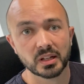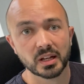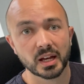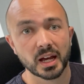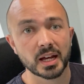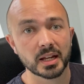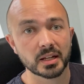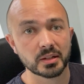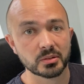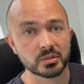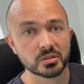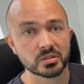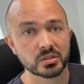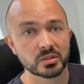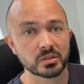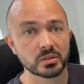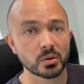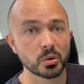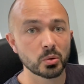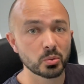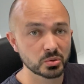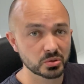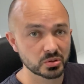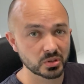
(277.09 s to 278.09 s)
And
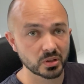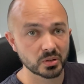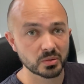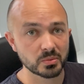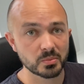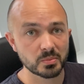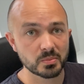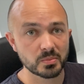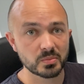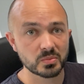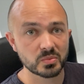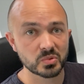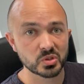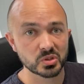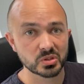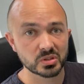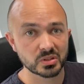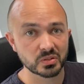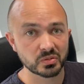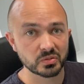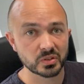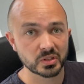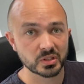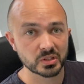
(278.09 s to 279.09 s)
also, just
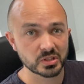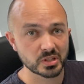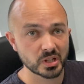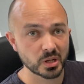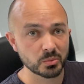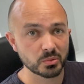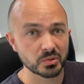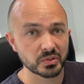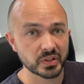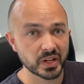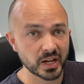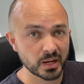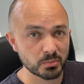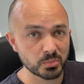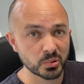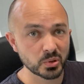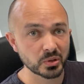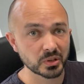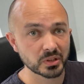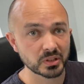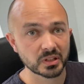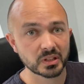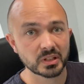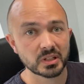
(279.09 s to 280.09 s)
to finish up with that
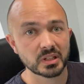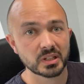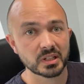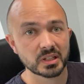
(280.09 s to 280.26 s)
point,